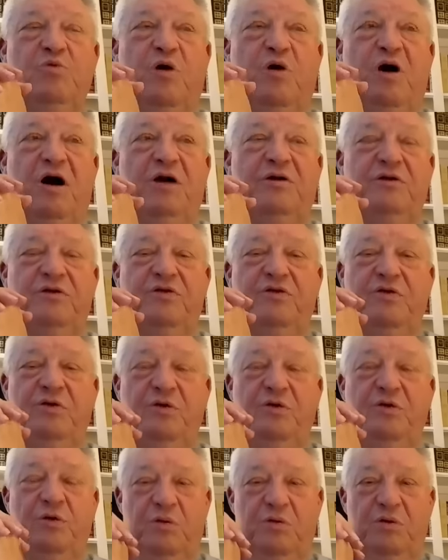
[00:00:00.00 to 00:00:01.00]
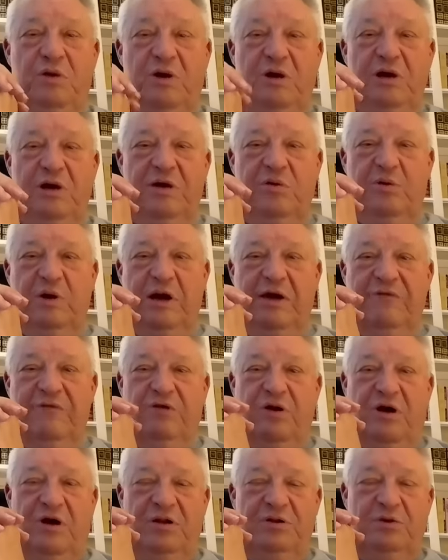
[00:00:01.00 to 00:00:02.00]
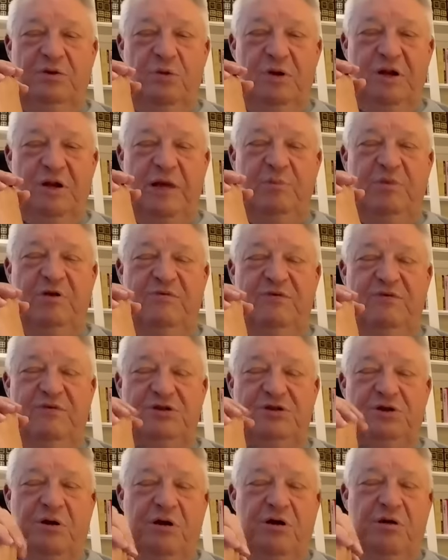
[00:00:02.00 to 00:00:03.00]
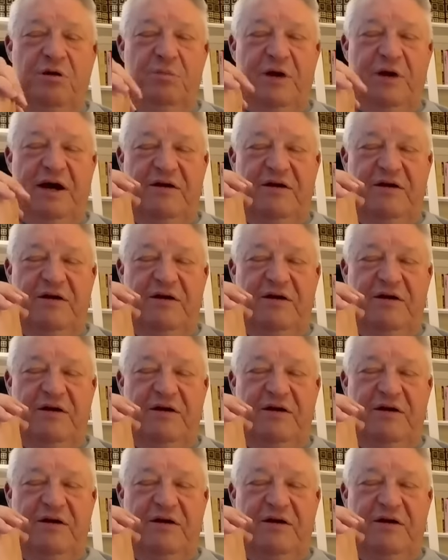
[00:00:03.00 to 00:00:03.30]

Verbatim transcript: walk you through what I've called the redemptive, historical,